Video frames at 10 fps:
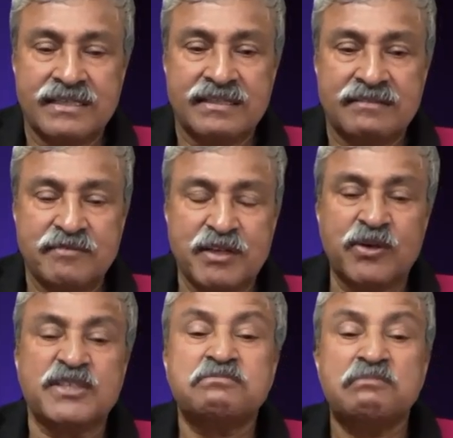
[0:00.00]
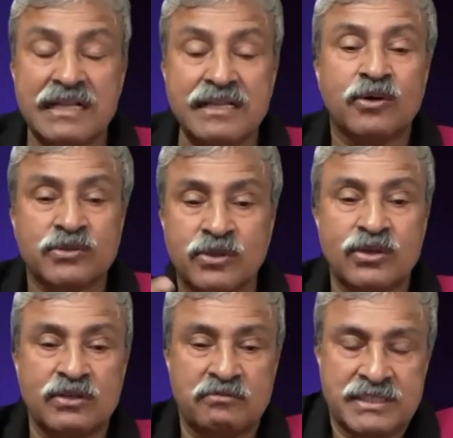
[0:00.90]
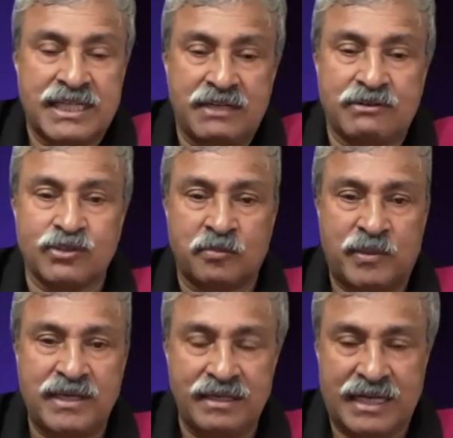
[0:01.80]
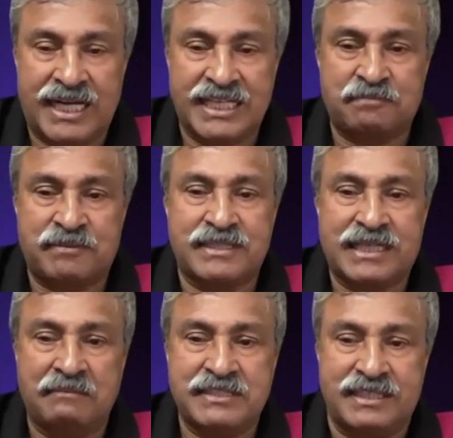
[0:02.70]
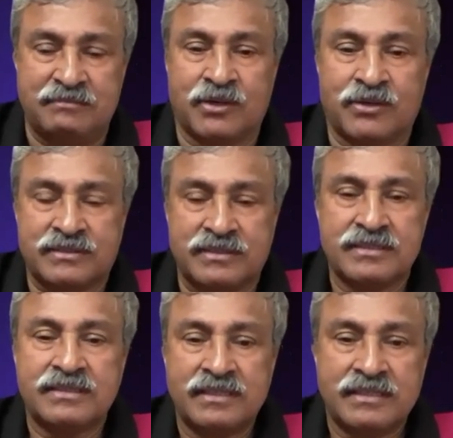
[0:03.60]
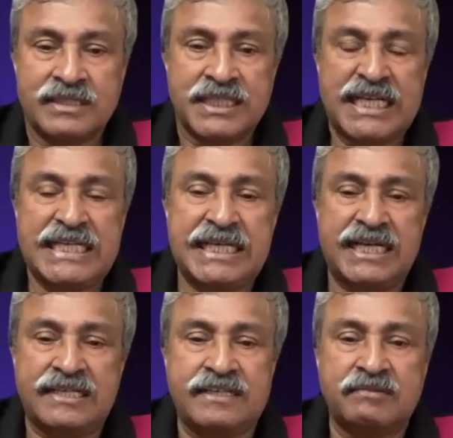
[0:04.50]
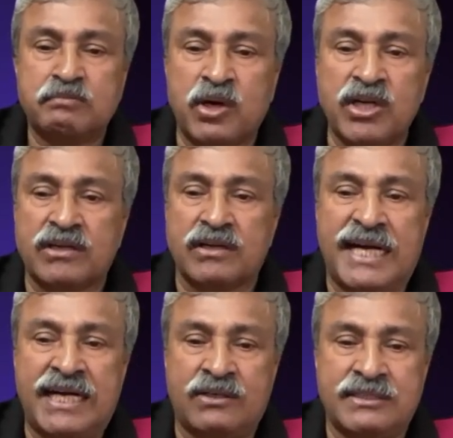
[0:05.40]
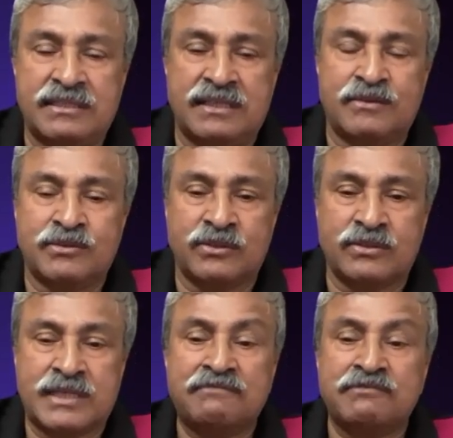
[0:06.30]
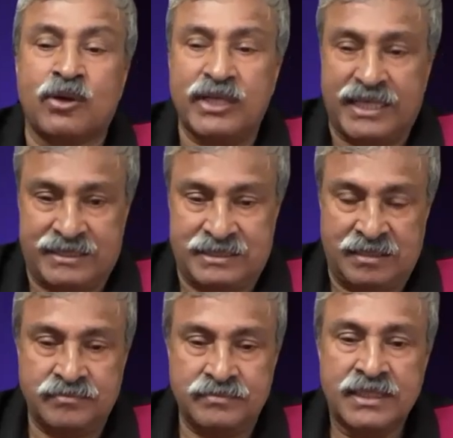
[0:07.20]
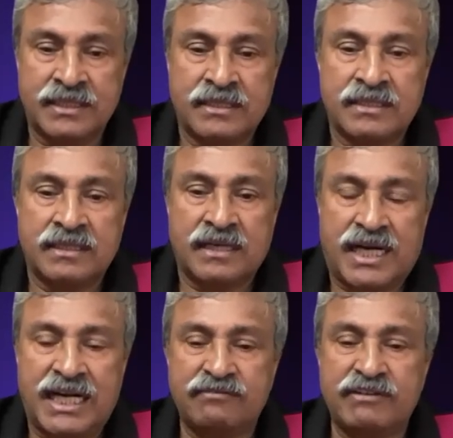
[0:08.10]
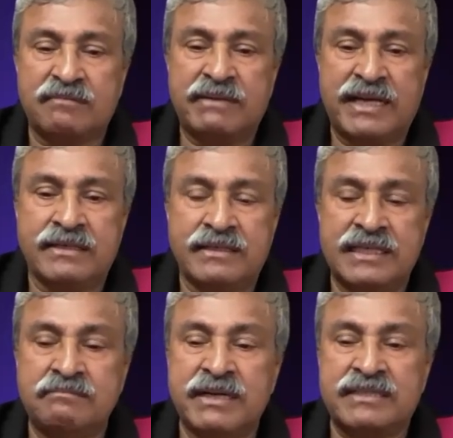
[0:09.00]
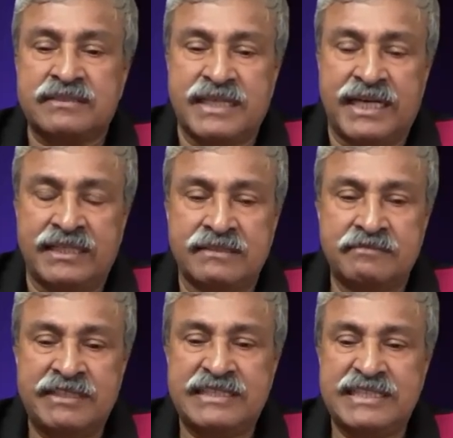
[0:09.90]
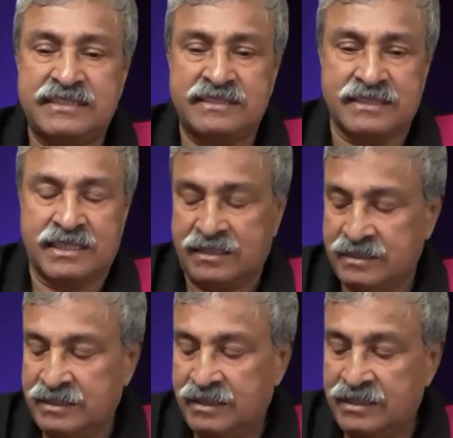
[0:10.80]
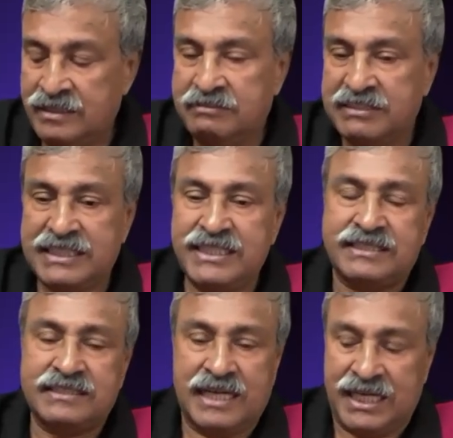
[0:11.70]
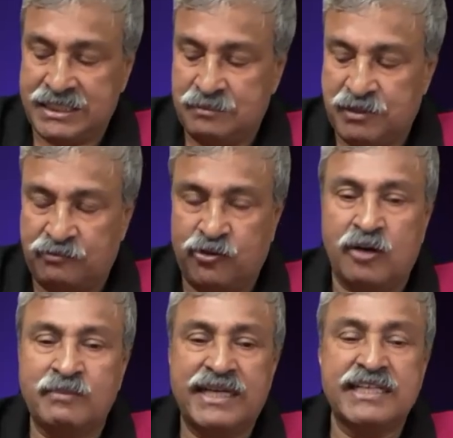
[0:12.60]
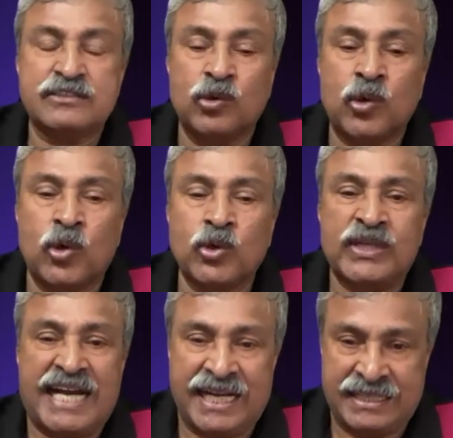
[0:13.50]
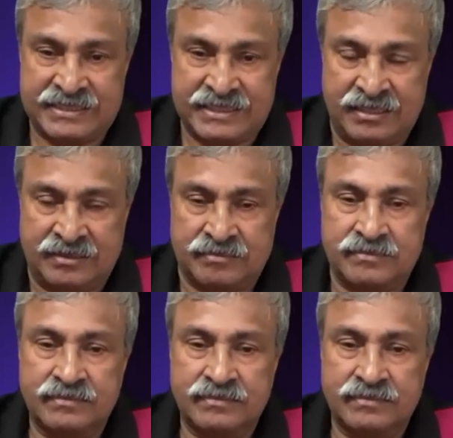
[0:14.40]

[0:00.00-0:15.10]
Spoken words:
we could smell the ozone when the lid was opened. As per the chemistry books, inert molecular hydrogen and ozone have no reaction and will remain in a mixed state with each other, with each gas performing its own action.